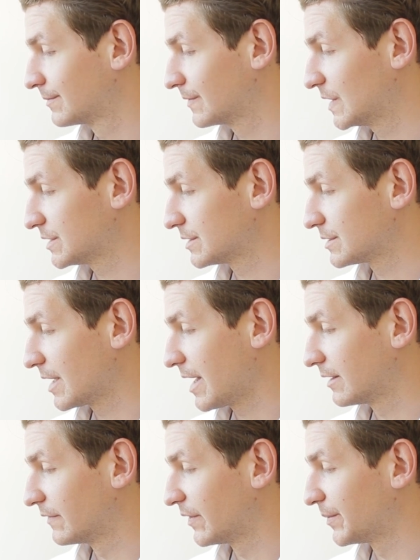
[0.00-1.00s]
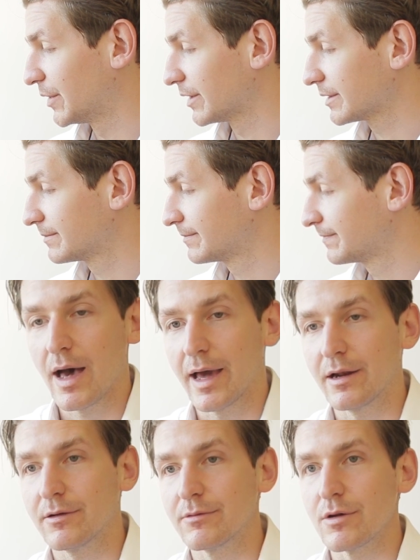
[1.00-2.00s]
This is a hell of a book. I
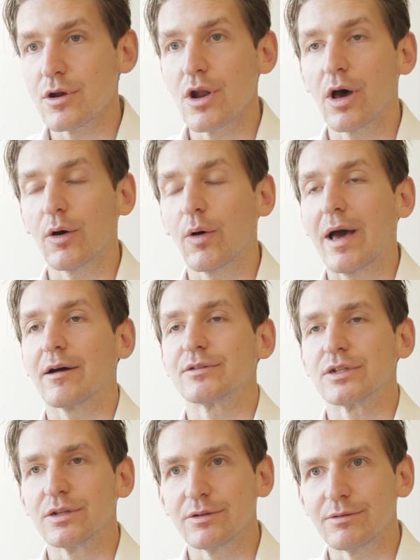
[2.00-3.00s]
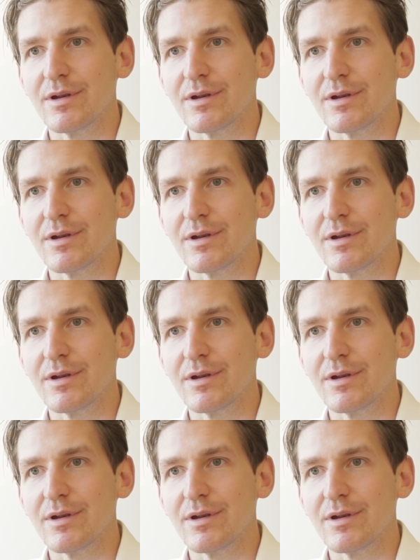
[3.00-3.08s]
don't know how to